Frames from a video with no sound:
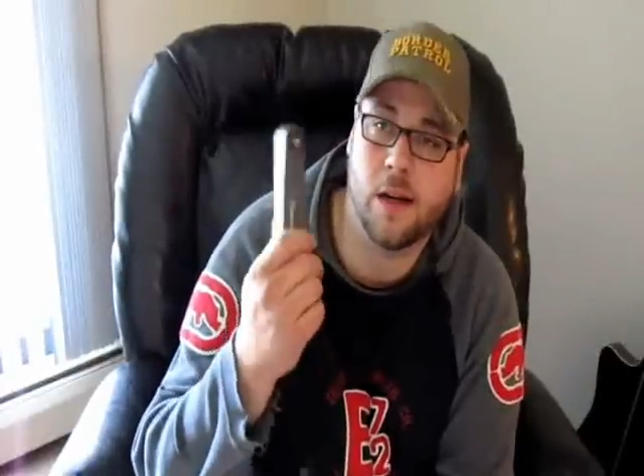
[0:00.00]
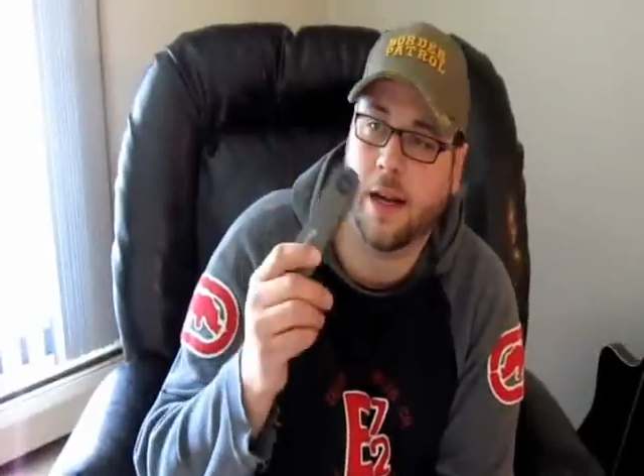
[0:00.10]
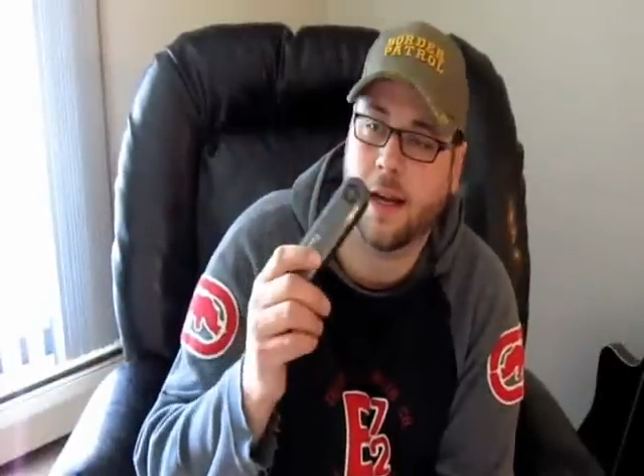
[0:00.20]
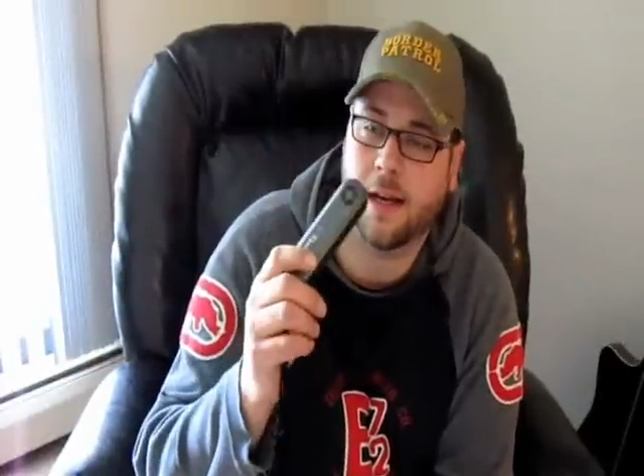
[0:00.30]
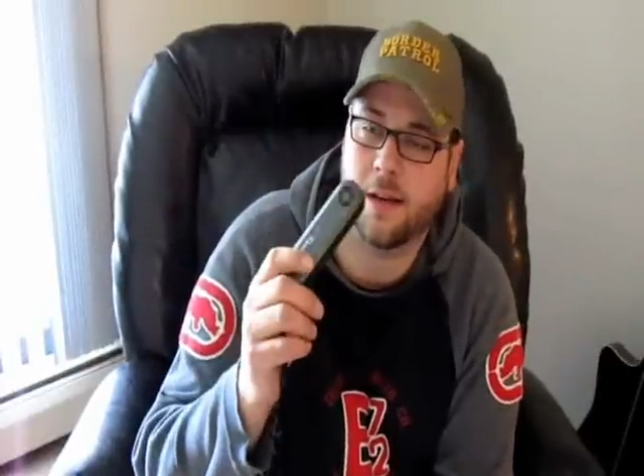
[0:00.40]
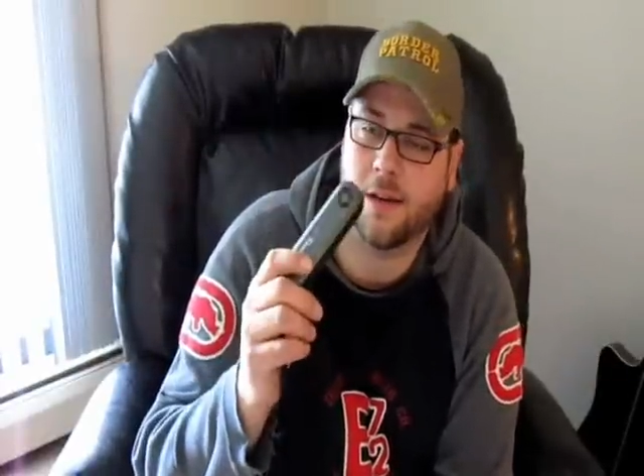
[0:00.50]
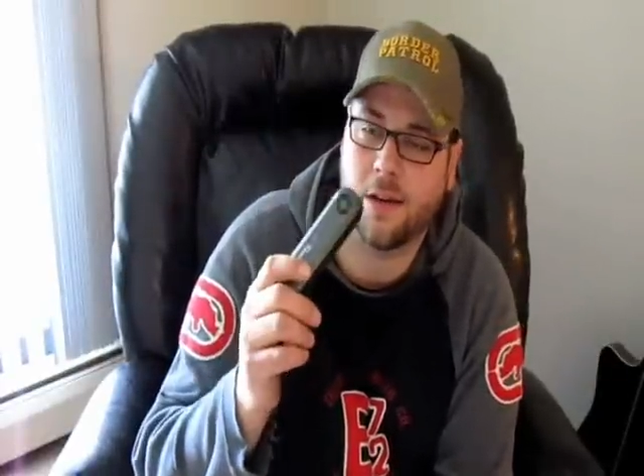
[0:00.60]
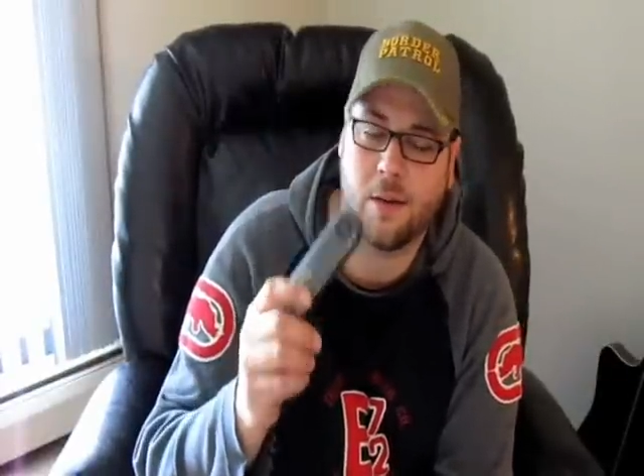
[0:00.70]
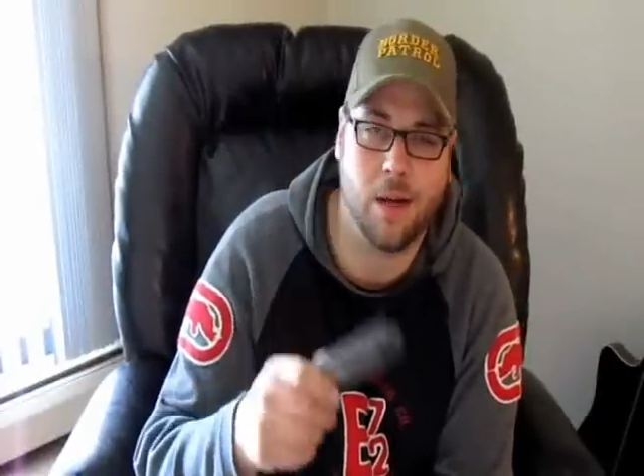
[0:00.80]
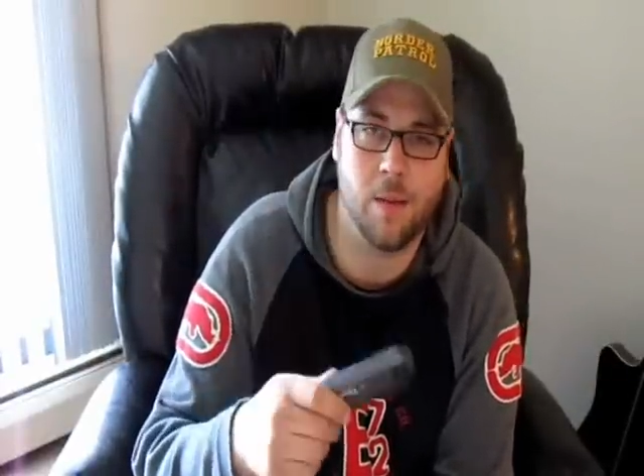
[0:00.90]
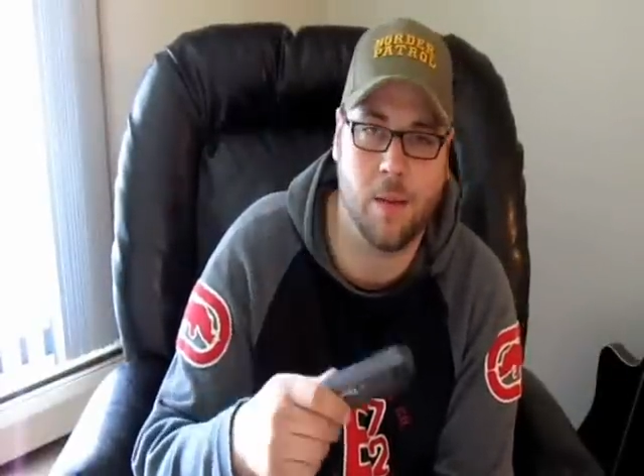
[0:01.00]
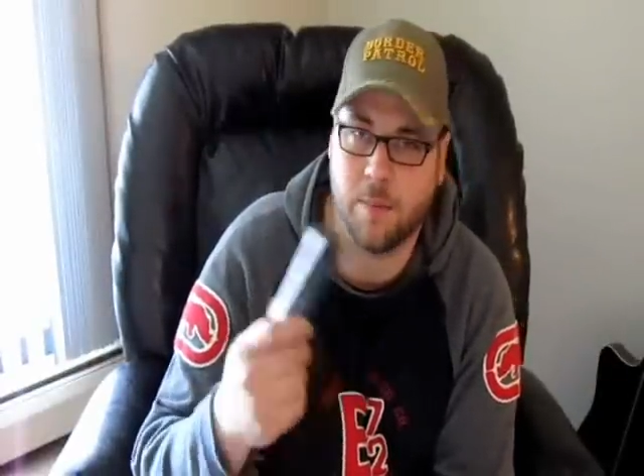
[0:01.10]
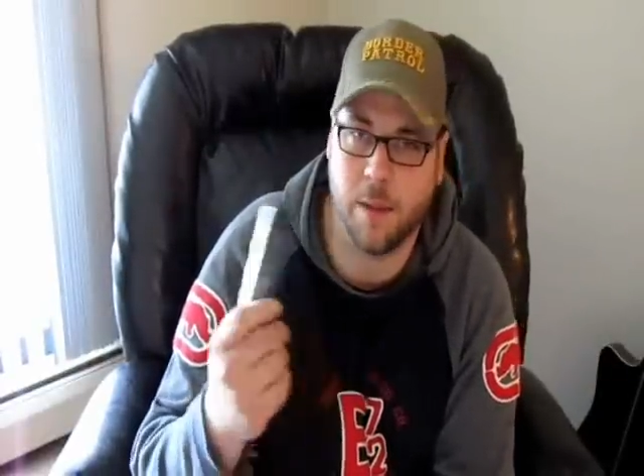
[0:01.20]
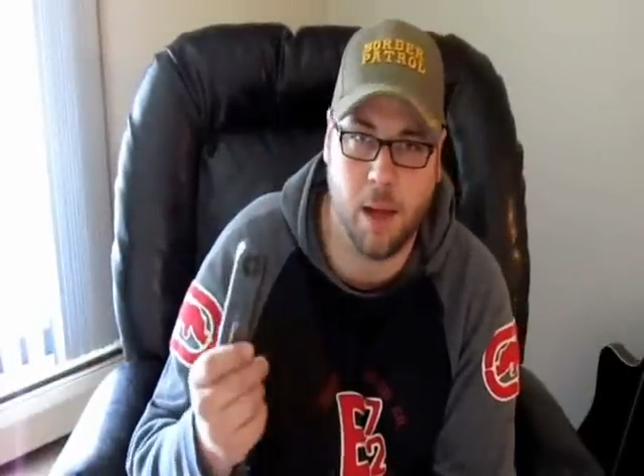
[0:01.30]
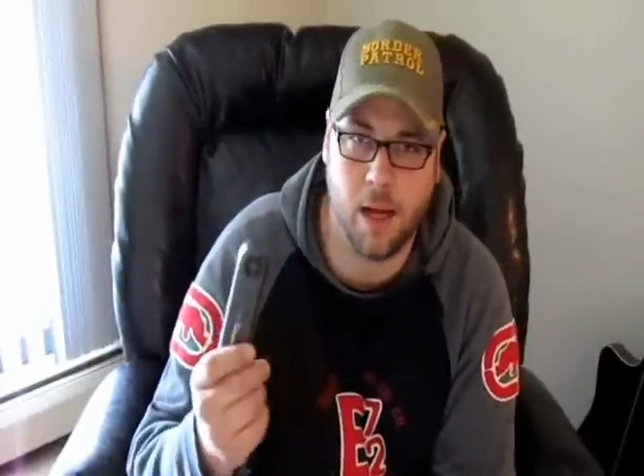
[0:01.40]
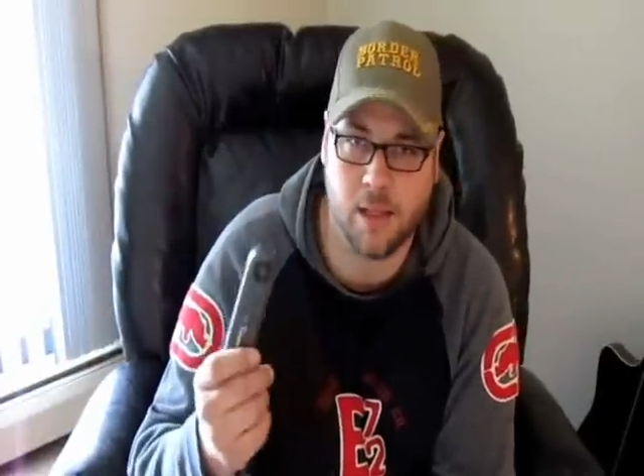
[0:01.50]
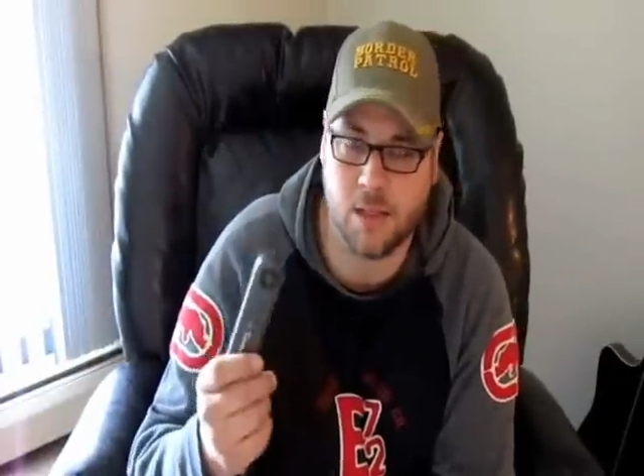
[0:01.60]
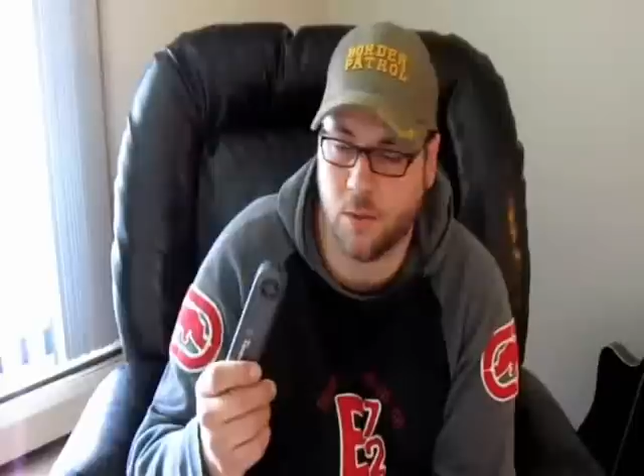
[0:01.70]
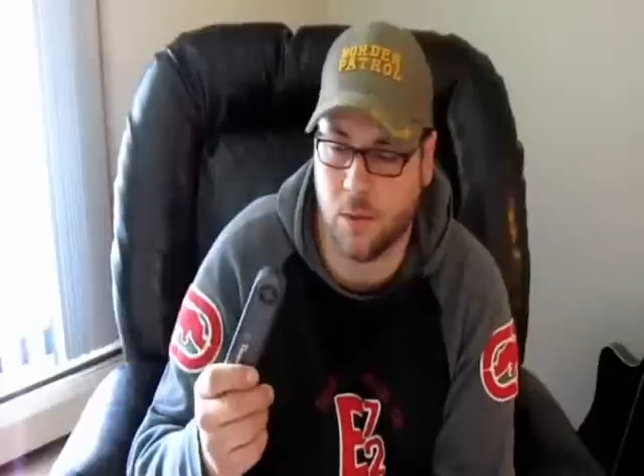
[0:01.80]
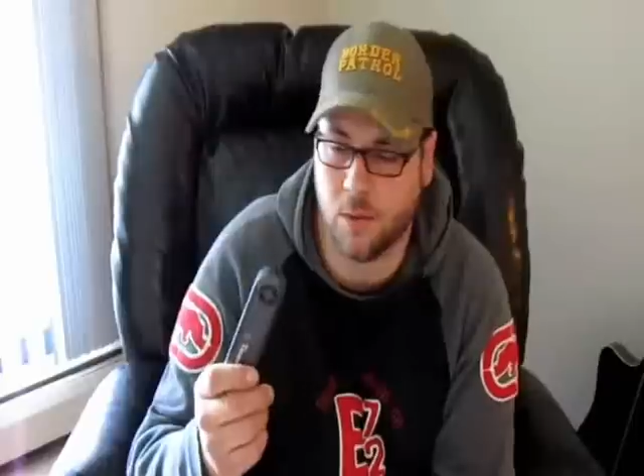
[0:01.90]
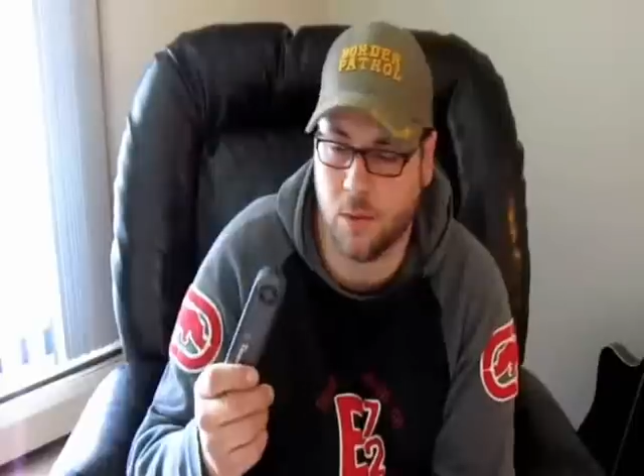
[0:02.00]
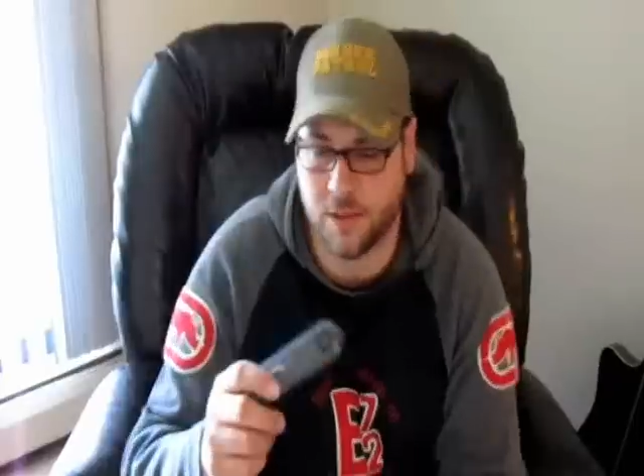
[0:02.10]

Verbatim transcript: and you can buy them at the big box stores.